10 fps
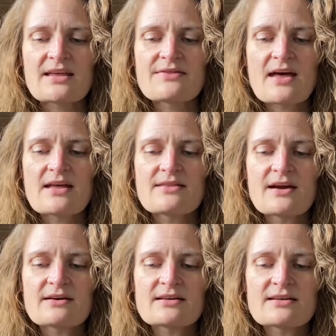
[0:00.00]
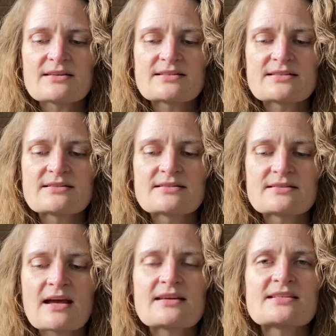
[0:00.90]
That there is
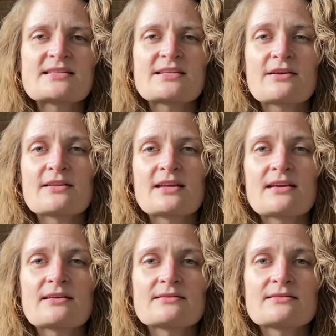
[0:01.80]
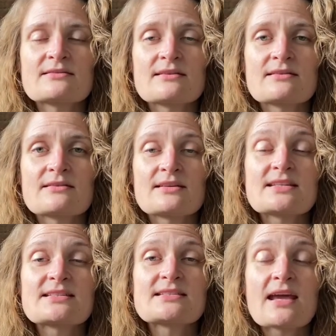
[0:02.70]
not necessarily in
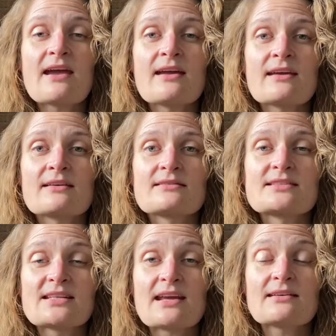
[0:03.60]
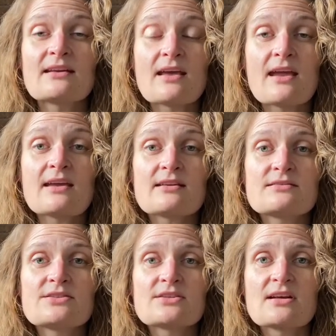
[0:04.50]
this day, state, and
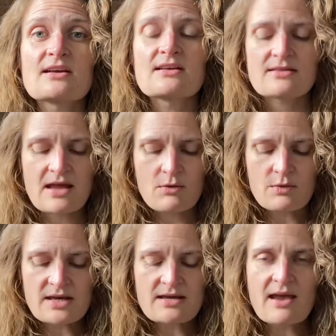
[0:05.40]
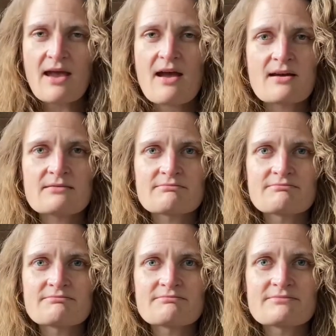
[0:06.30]
age that we can
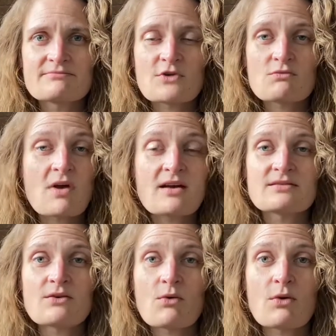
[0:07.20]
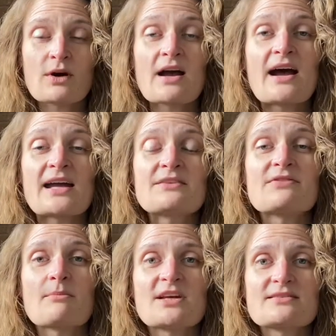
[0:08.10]
run or hide
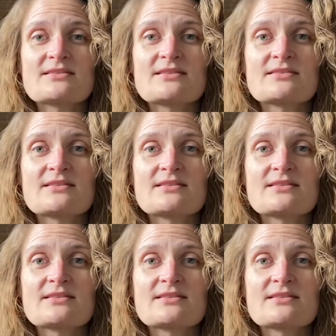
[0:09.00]
from it.